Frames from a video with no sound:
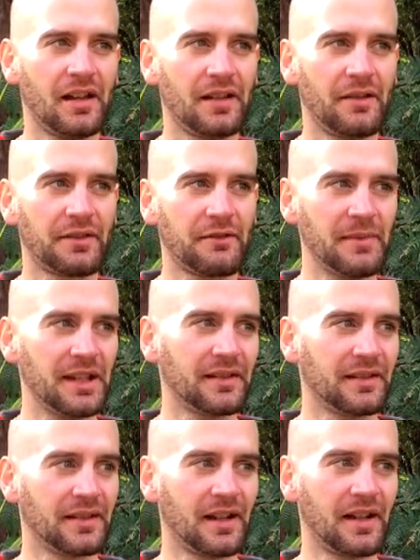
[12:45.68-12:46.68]
That was for me.
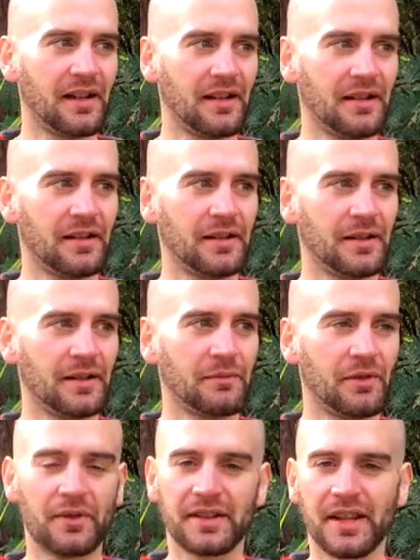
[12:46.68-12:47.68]

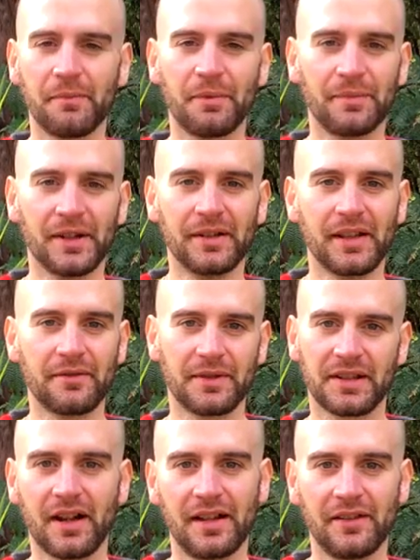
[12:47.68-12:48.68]
Or the temple burn, that
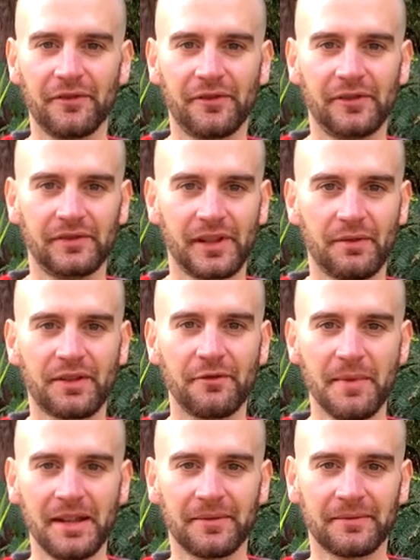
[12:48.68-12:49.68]
was for
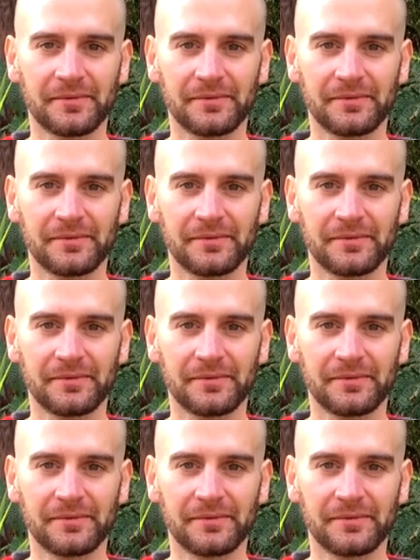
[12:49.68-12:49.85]
me.